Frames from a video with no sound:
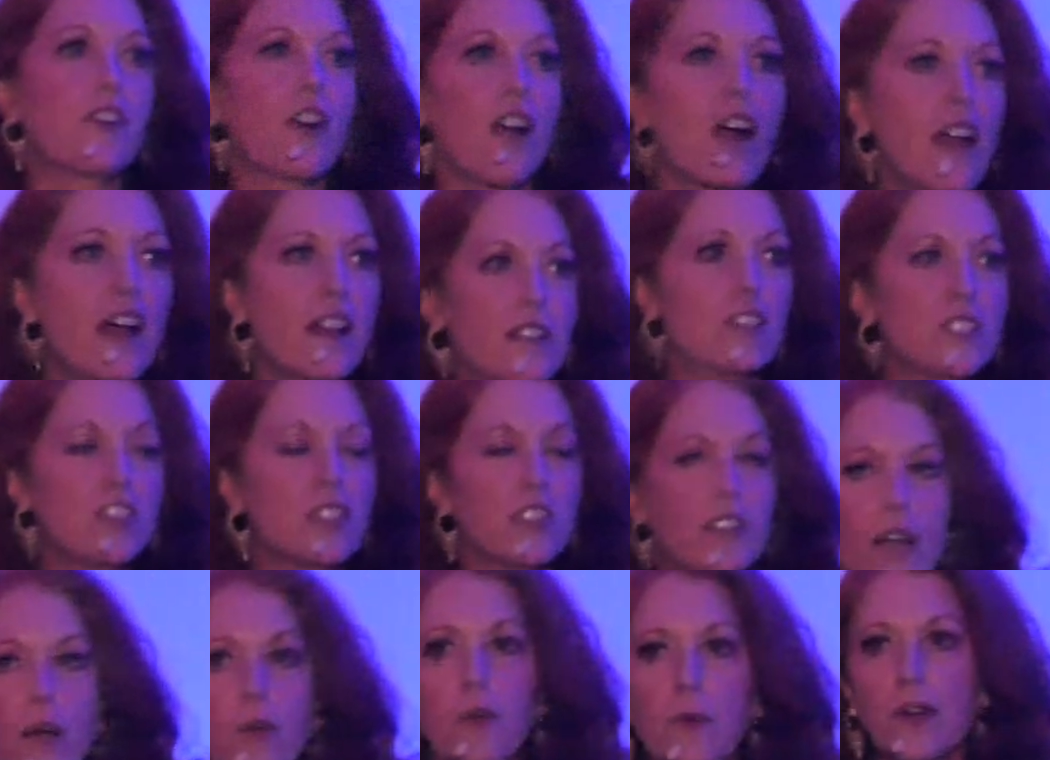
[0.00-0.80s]
for us.
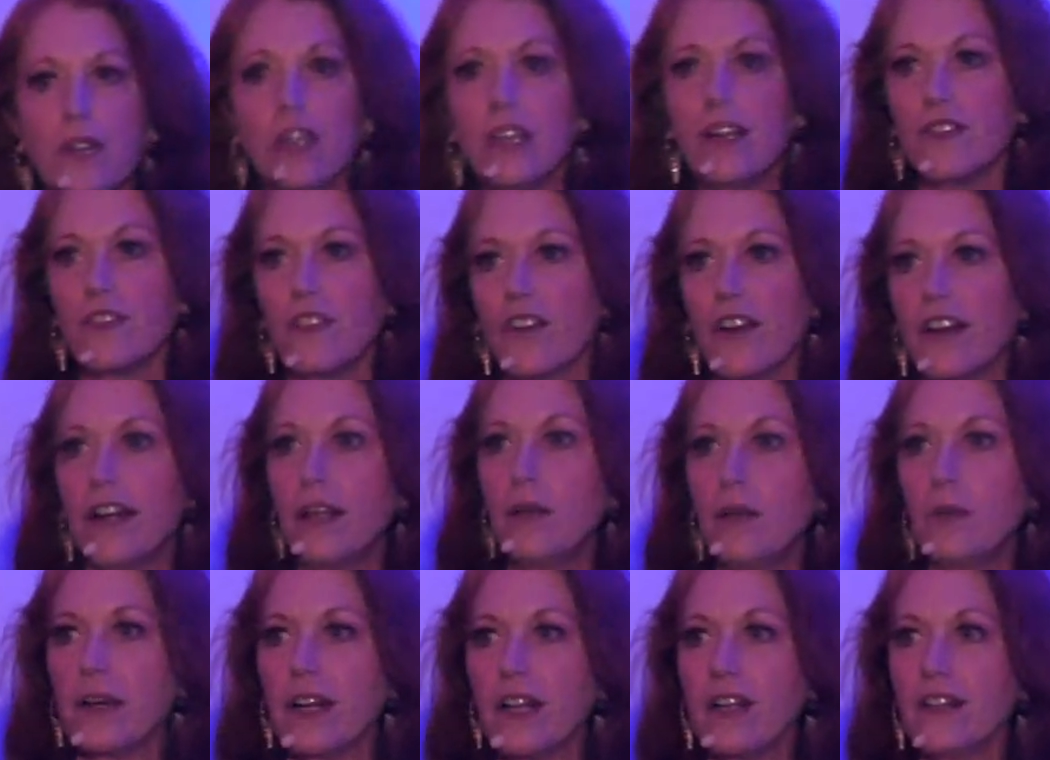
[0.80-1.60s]
You're not working for
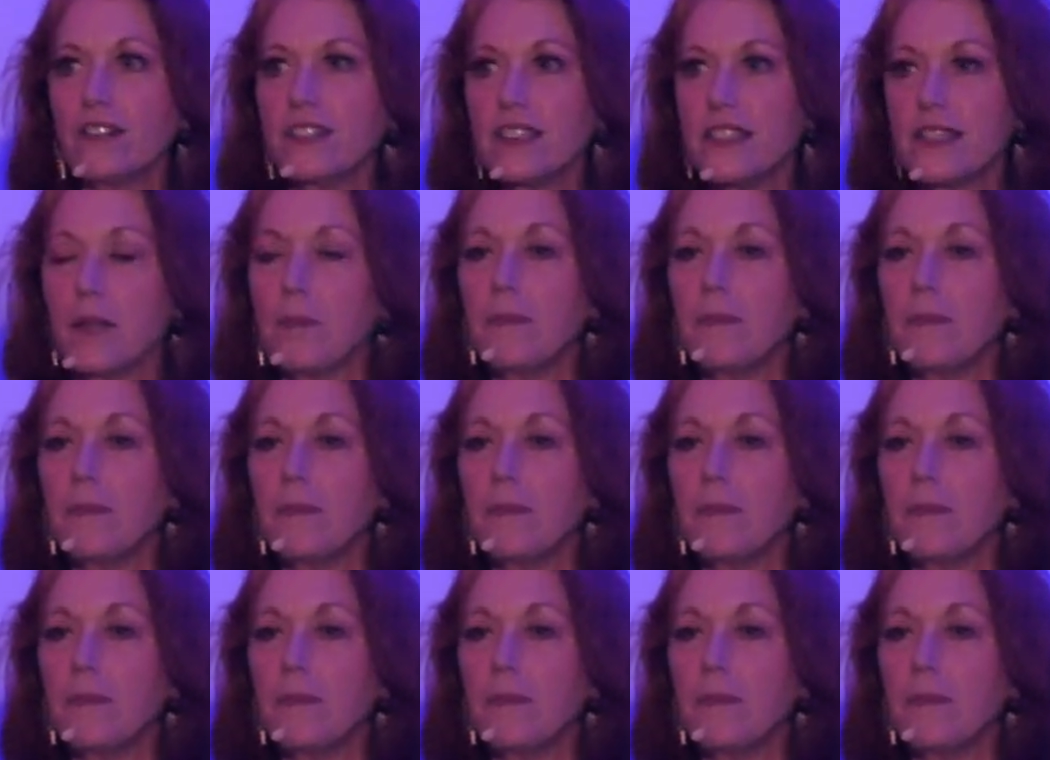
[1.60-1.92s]
anyone else.